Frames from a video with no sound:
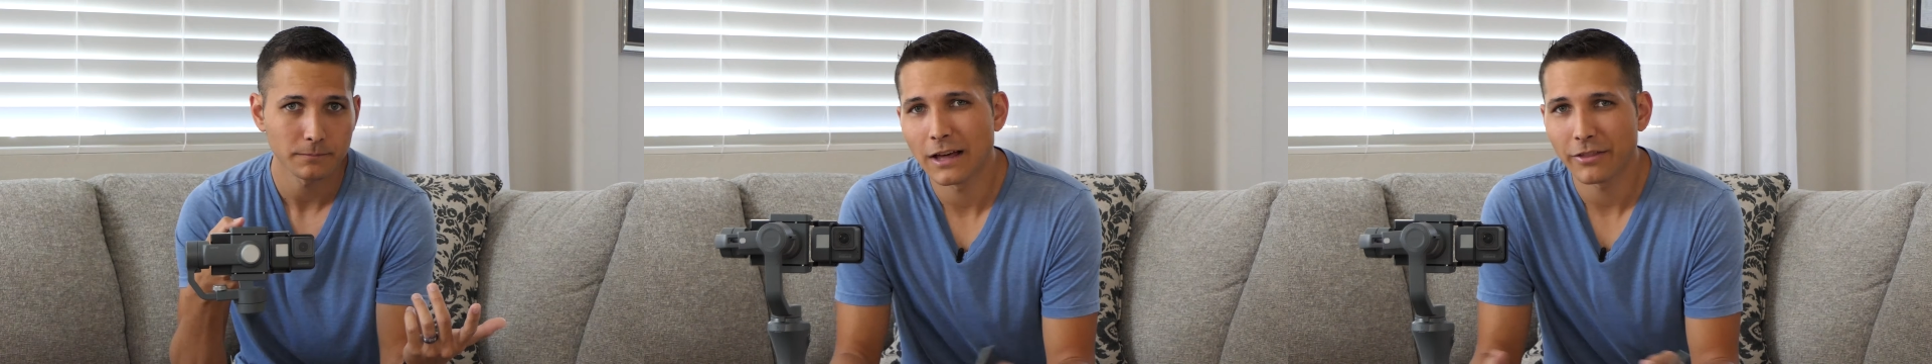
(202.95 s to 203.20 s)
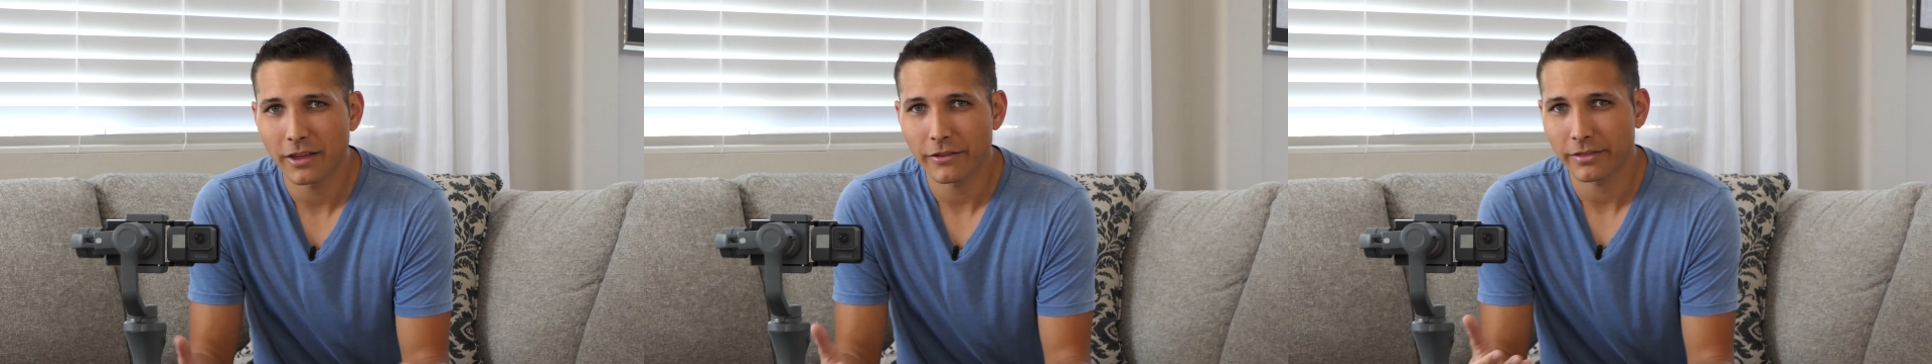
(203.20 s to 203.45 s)

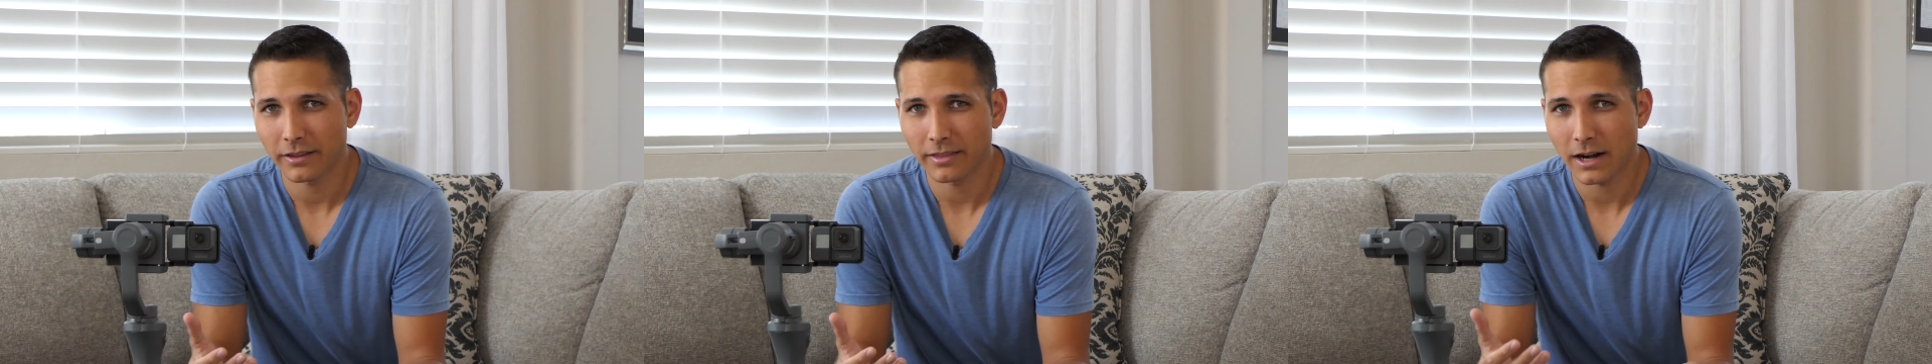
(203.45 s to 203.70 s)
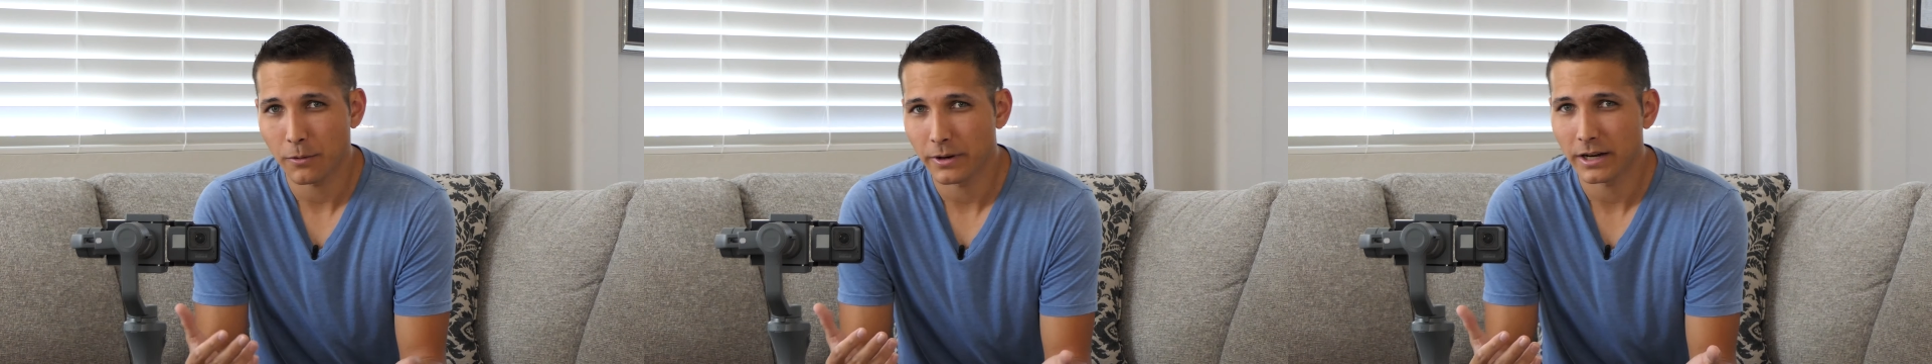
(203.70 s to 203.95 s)
Now, the other thing
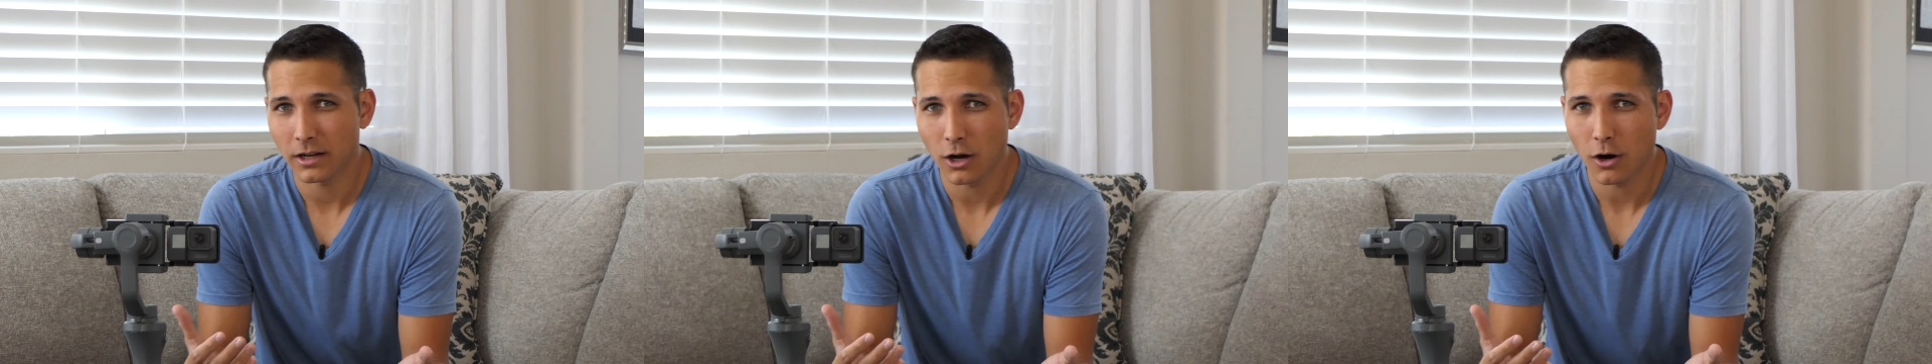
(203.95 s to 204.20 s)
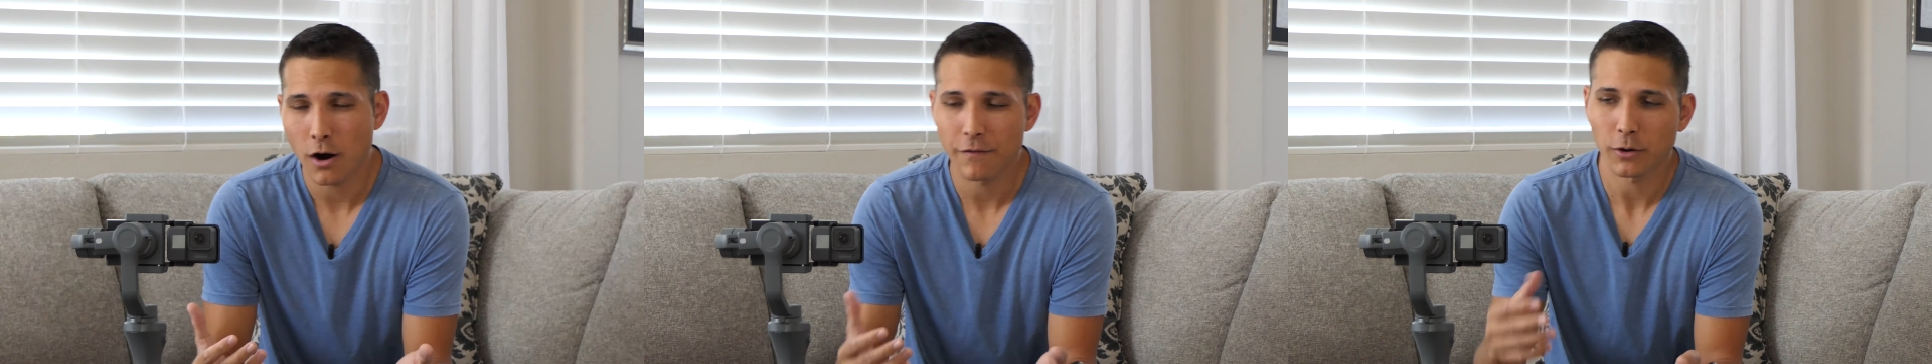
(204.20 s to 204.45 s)
that I wanted to
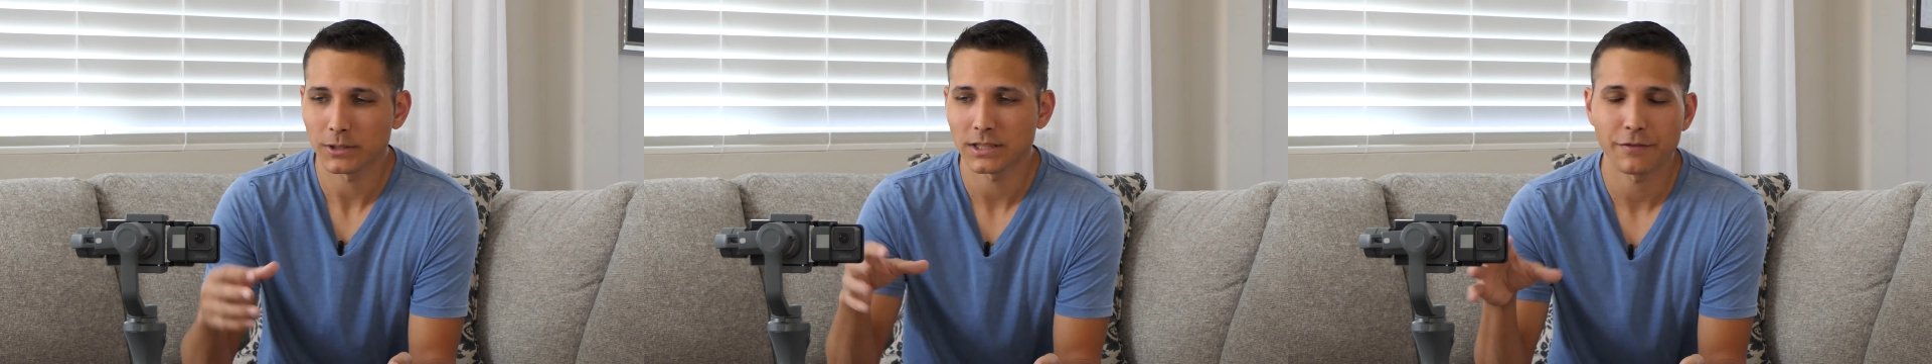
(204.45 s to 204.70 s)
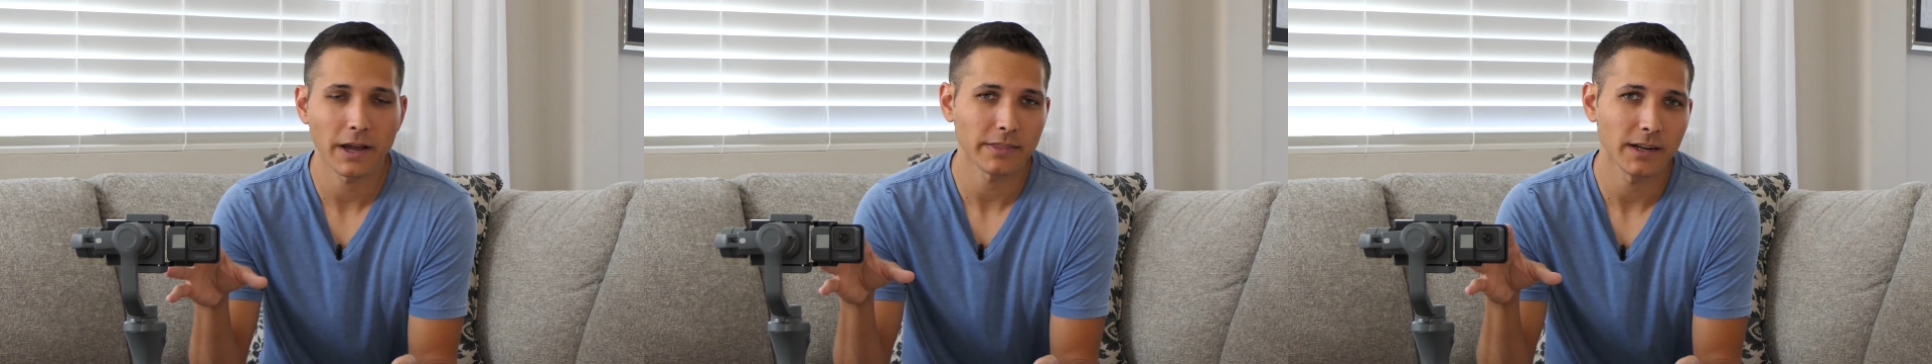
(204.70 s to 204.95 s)
go over was
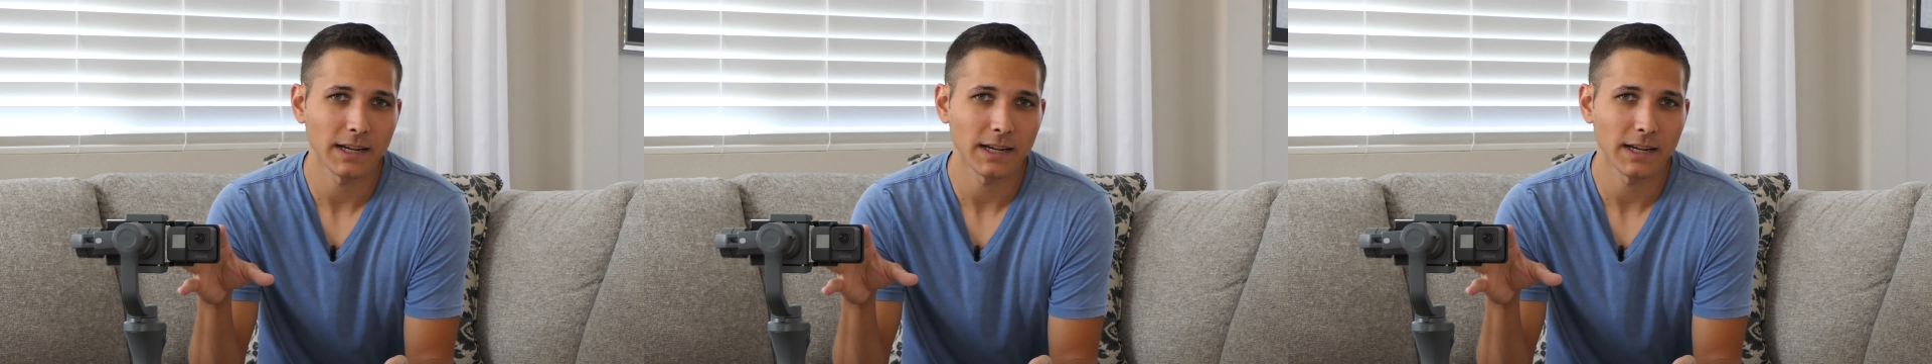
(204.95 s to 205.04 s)
the fact